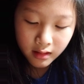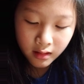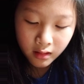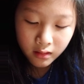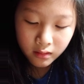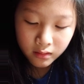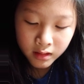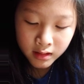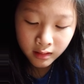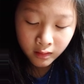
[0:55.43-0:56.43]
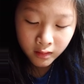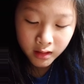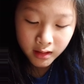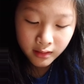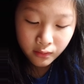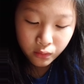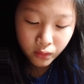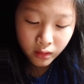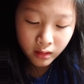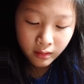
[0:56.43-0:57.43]
goes looking
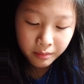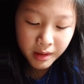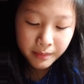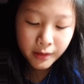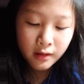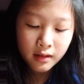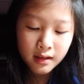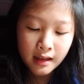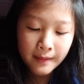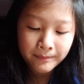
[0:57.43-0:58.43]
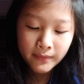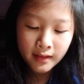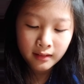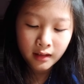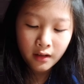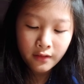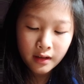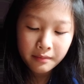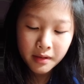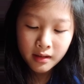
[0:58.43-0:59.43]
for people that love him